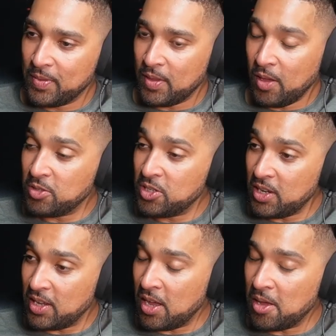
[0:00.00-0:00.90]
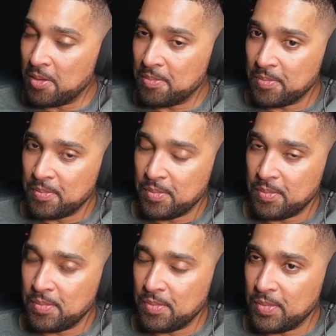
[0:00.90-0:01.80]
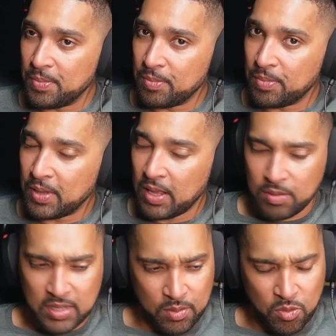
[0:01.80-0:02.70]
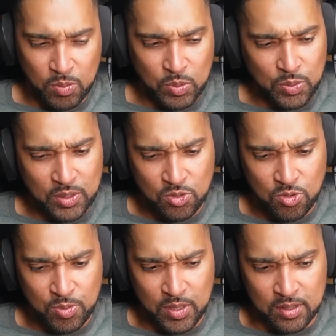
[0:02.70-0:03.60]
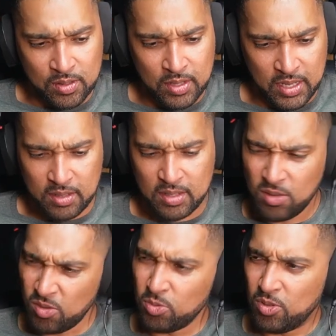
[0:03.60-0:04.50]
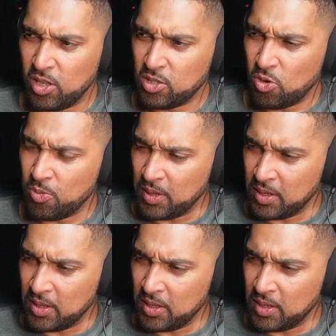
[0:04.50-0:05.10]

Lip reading: Oh shit! Was it which one? Scorpion? It's not called the Scorpion.